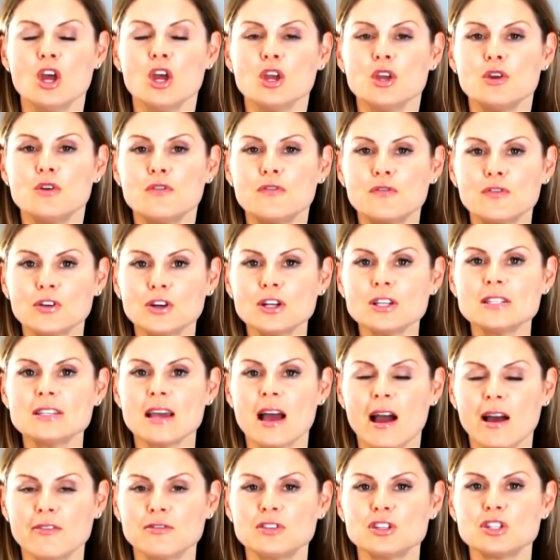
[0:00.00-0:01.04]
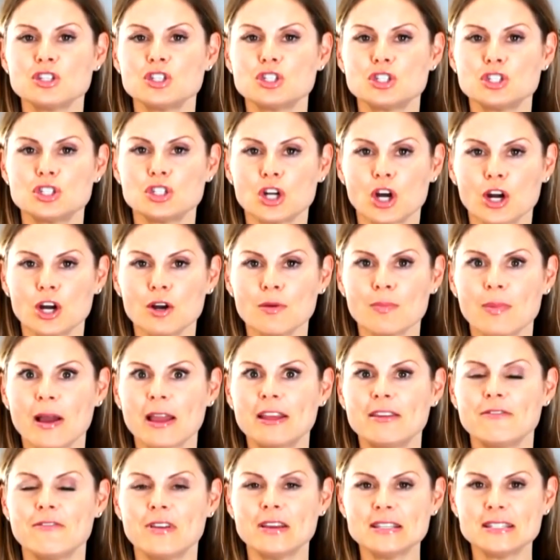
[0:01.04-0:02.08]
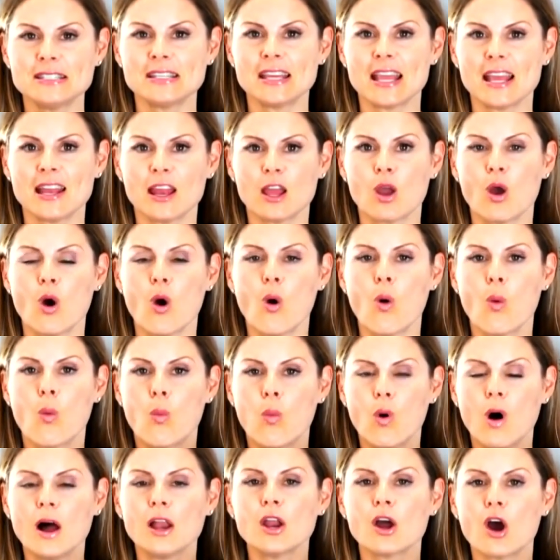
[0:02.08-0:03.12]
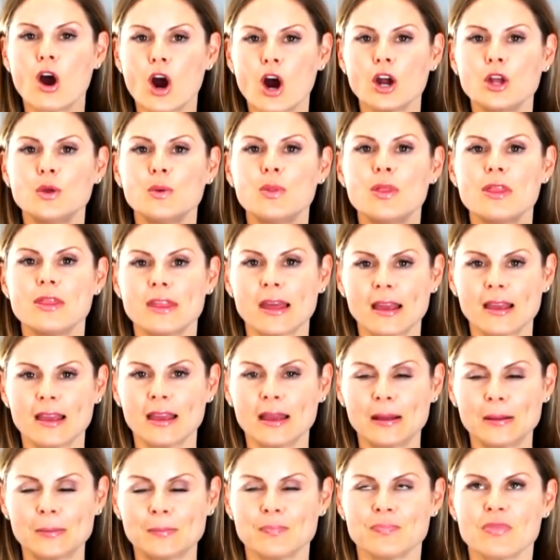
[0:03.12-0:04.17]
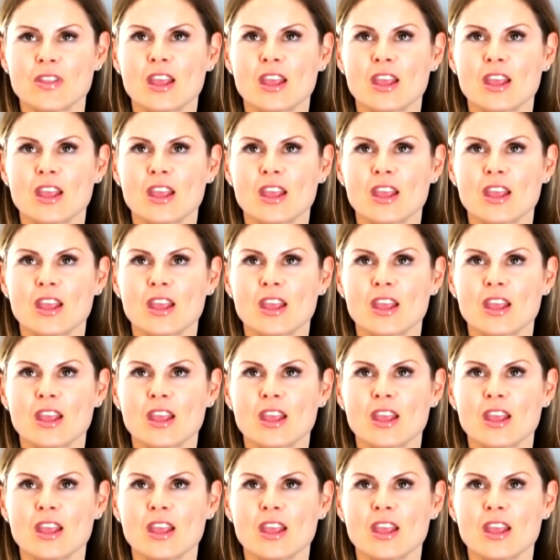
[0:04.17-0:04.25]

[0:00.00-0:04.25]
you first have to start by investigating what are you thinking.